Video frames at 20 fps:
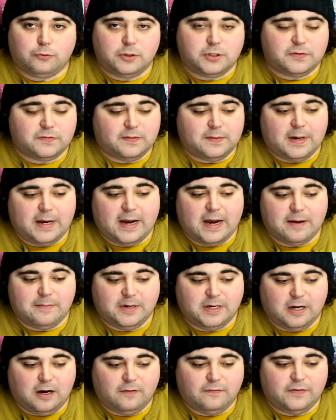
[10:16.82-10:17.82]
roots for the
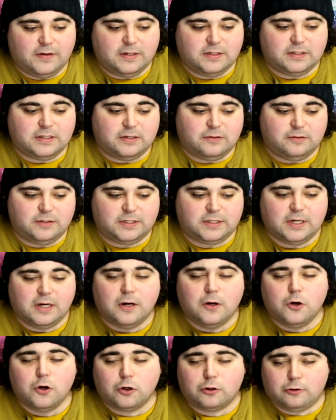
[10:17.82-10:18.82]
Miami Dolphins and who's
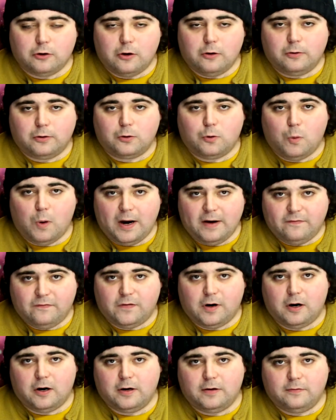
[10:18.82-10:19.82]
grown quite
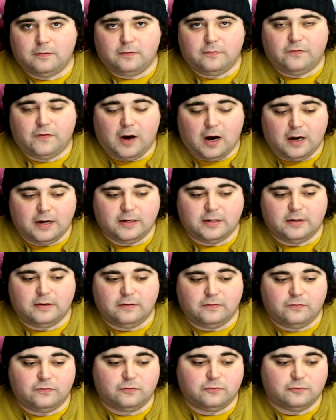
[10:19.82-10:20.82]
fond
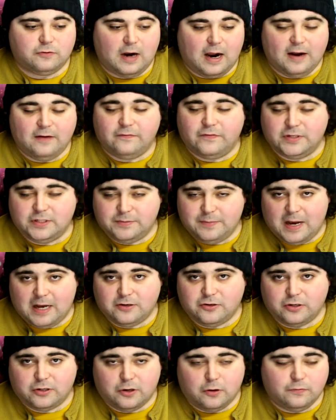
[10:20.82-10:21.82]
of Ryan
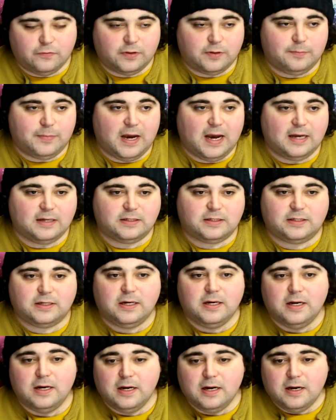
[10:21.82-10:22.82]
Fitzpatrick over the past
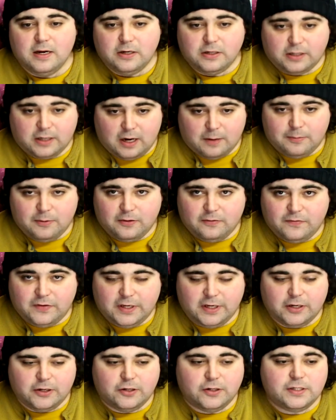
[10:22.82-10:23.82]
couple of
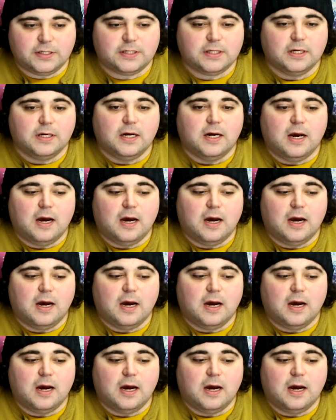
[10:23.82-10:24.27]
years,